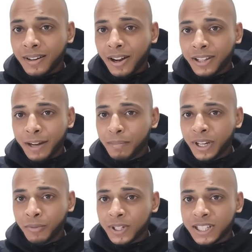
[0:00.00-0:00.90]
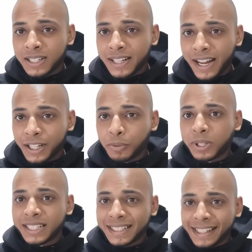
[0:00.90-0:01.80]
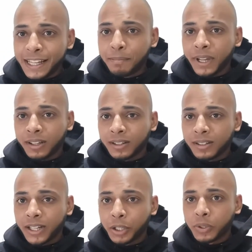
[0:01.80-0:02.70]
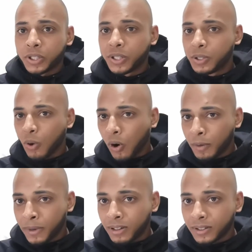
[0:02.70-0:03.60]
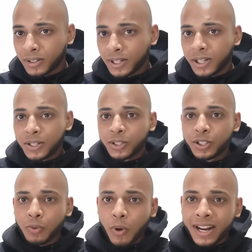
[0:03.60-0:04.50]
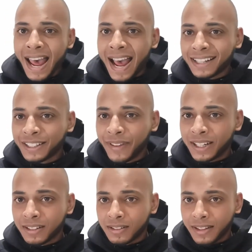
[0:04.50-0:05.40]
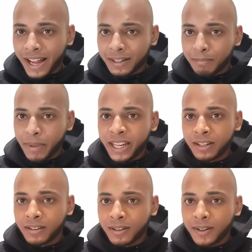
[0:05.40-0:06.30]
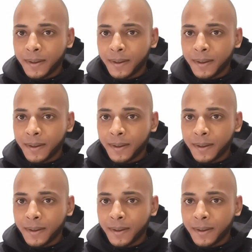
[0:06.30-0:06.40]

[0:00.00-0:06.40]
Now that bean wasn't dead, it was sleeping, it was dormant. So what activated that bean?